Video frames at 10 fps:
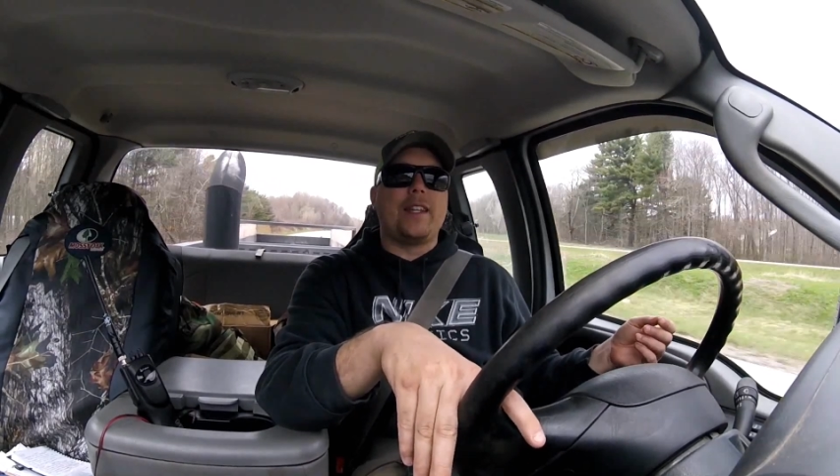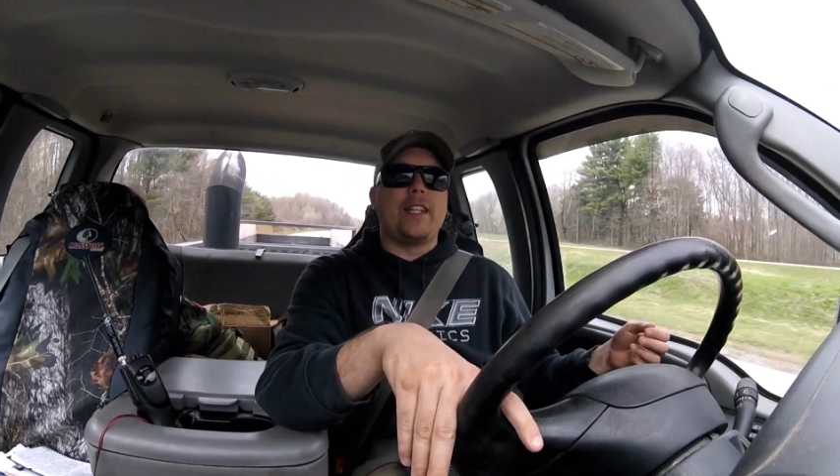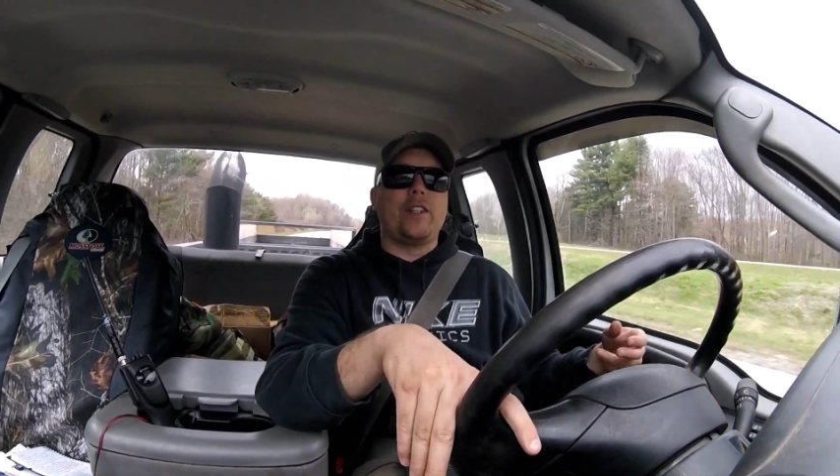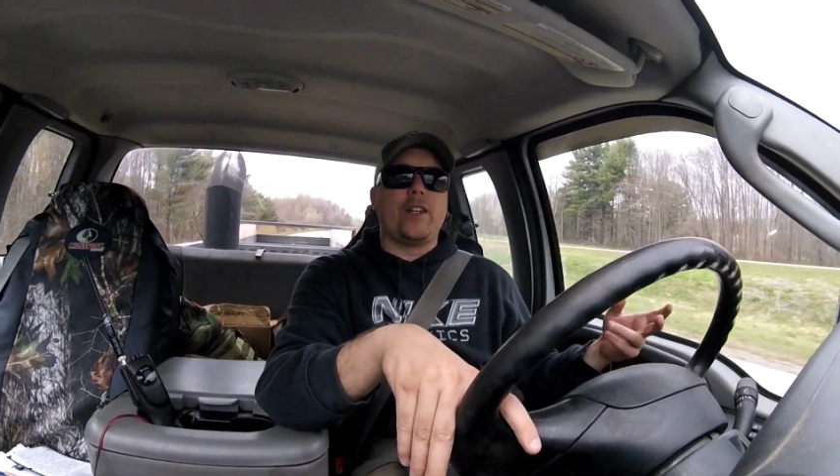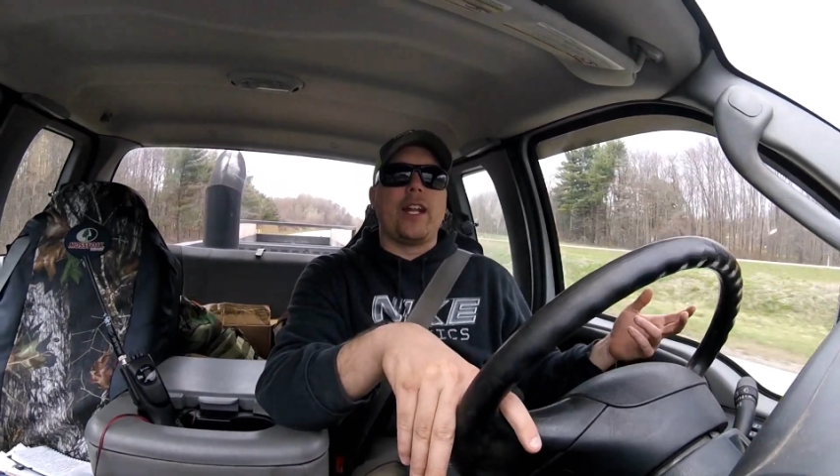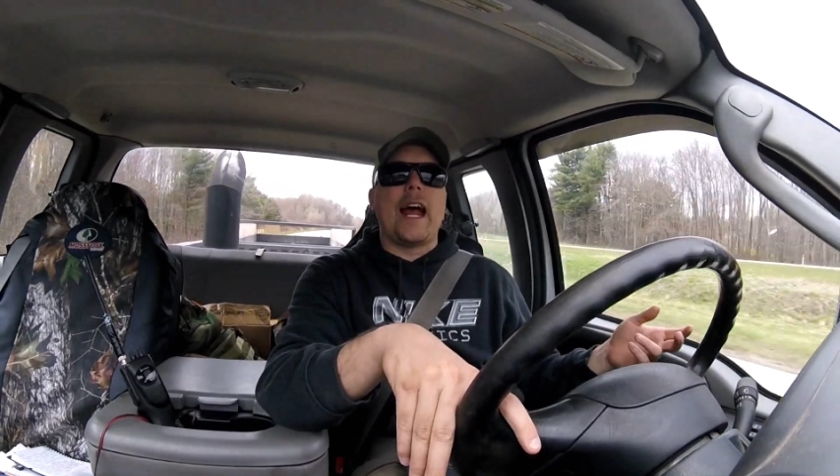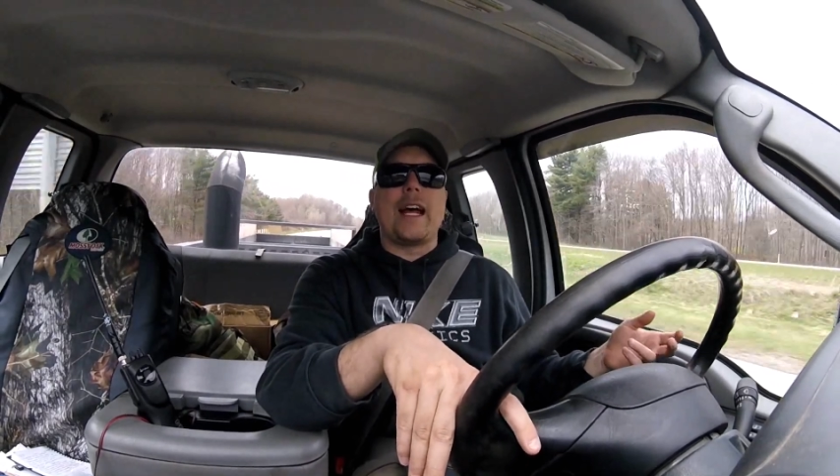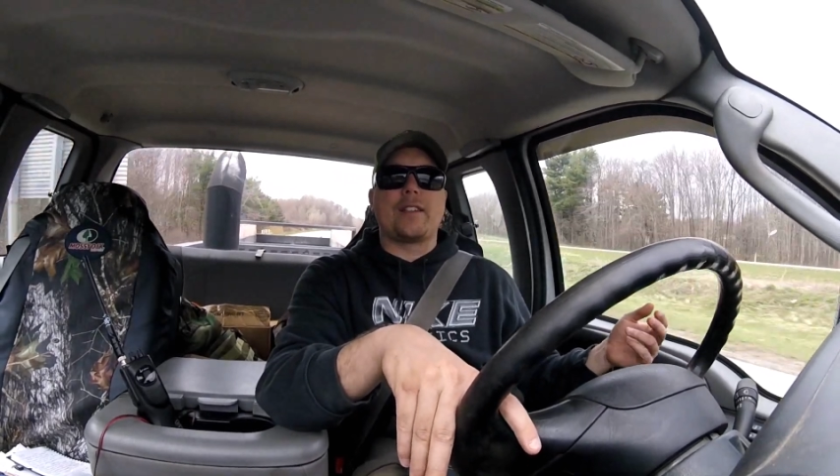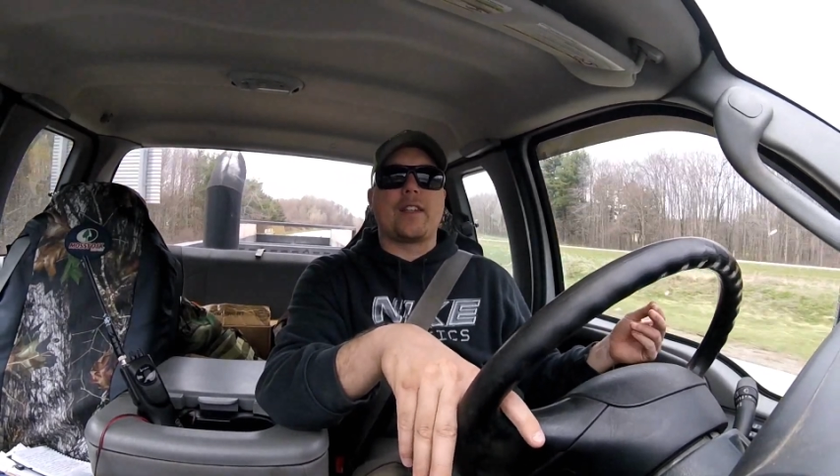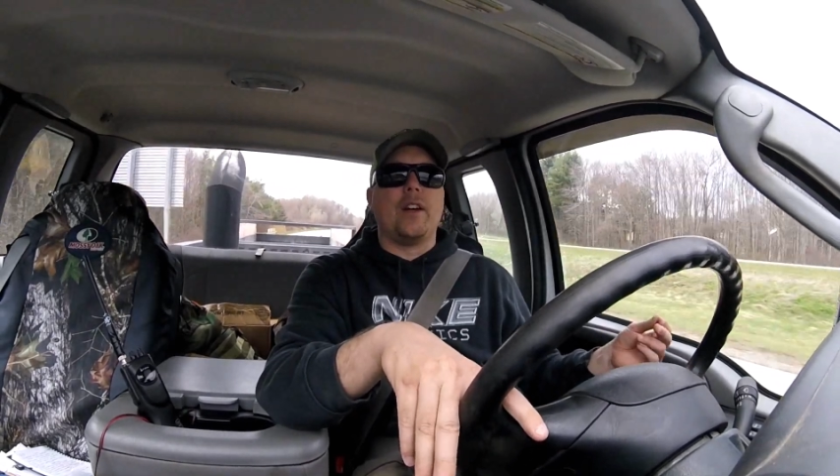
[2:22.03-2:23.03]
then you can
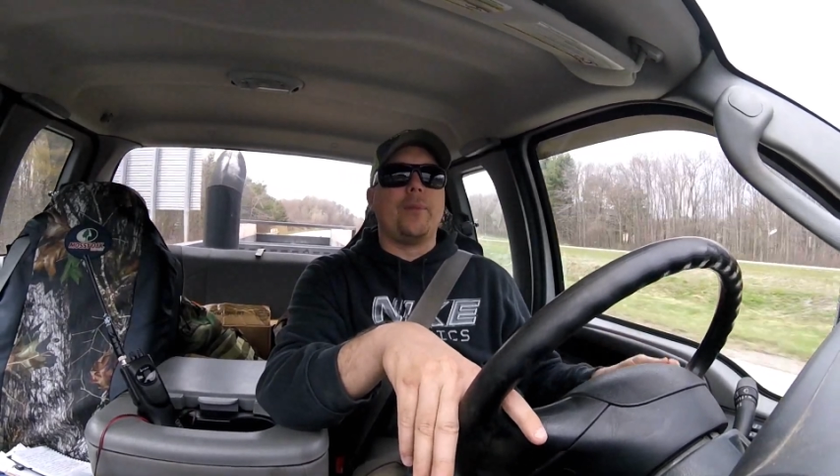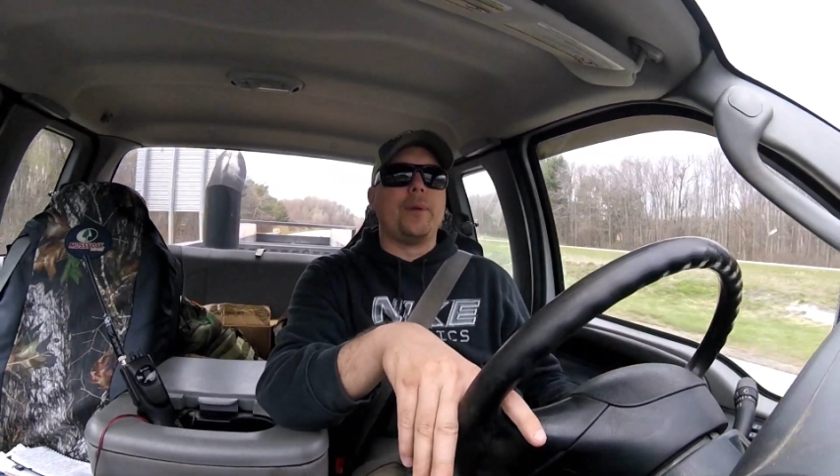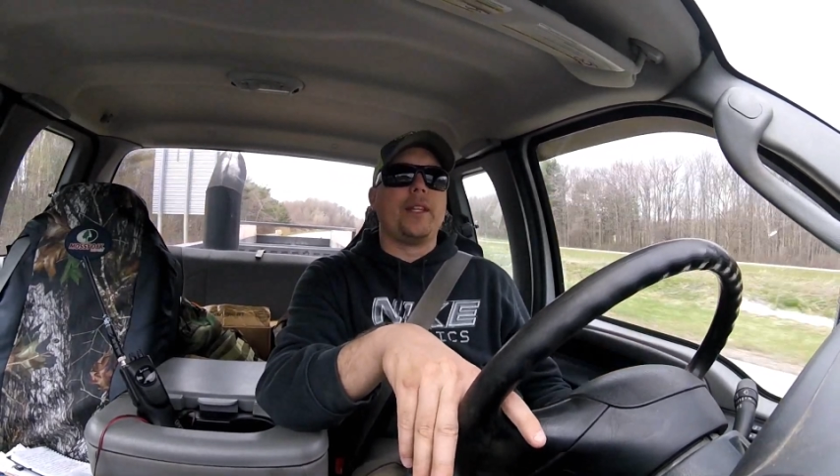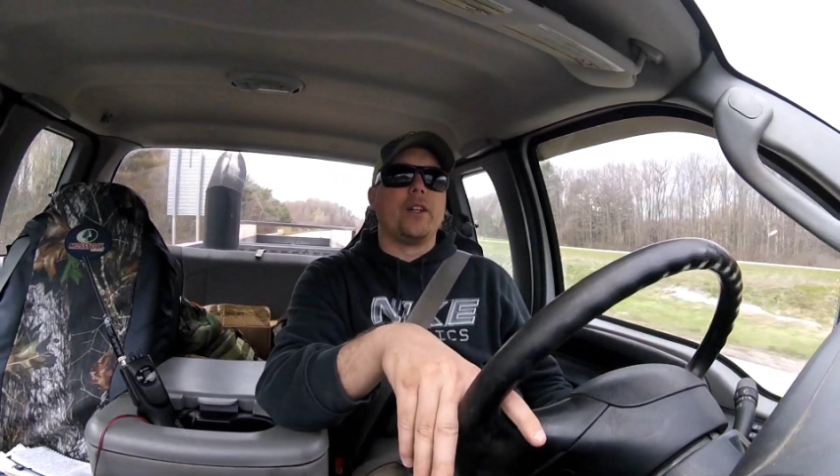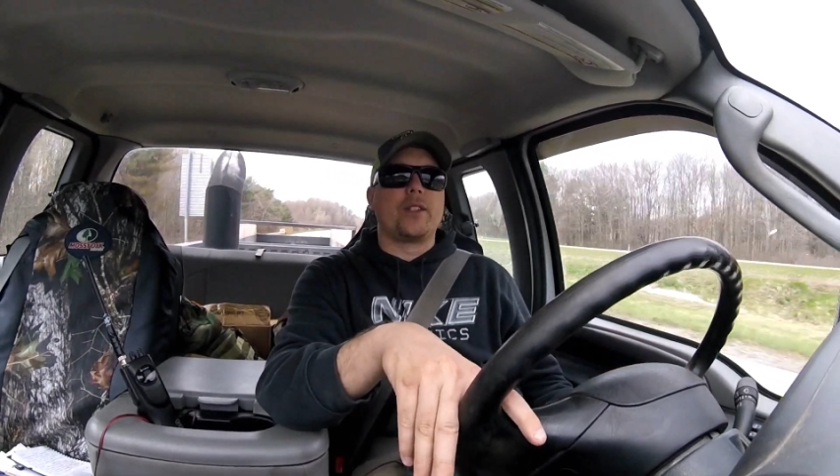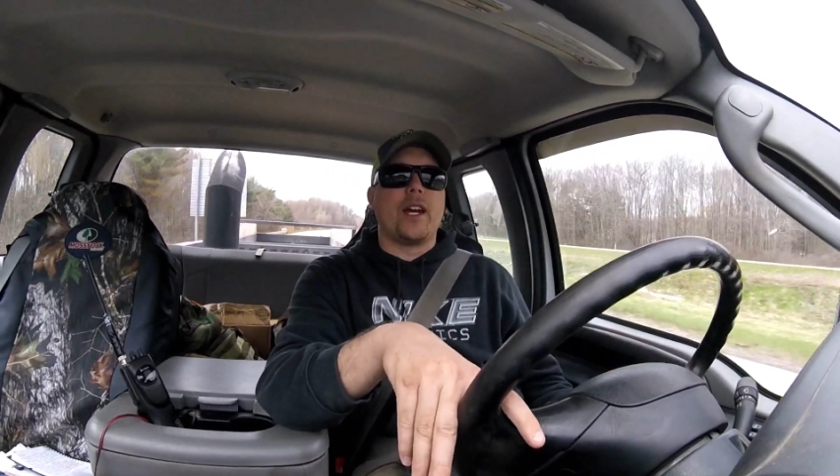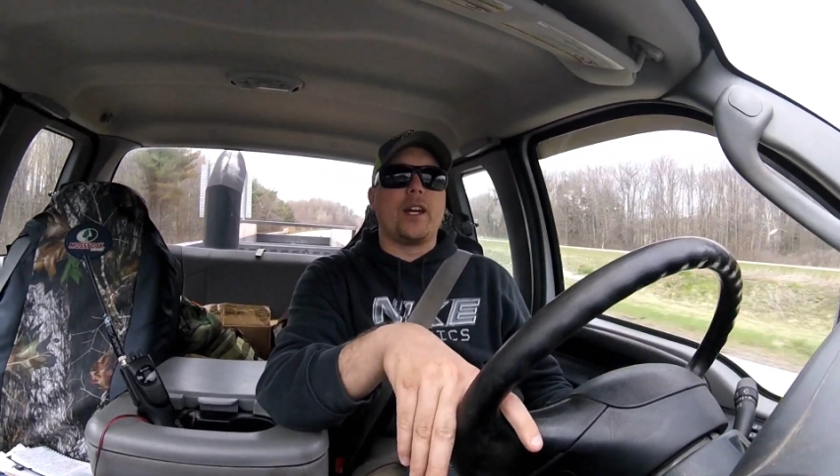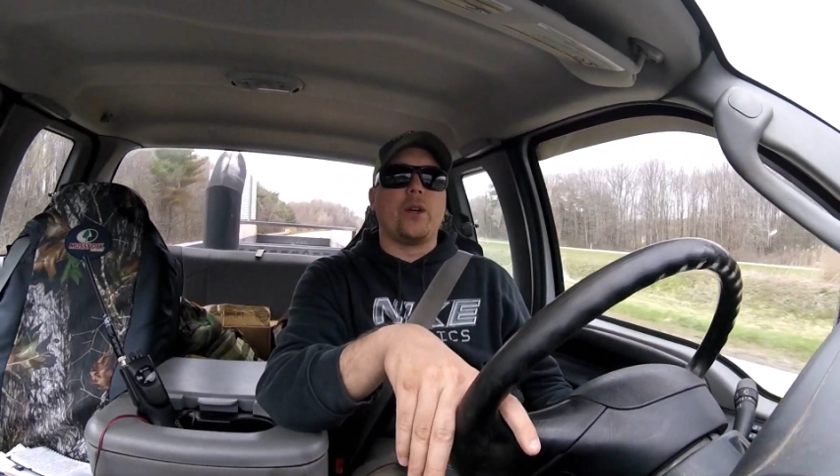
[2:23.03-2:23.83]
ask them and they'll tell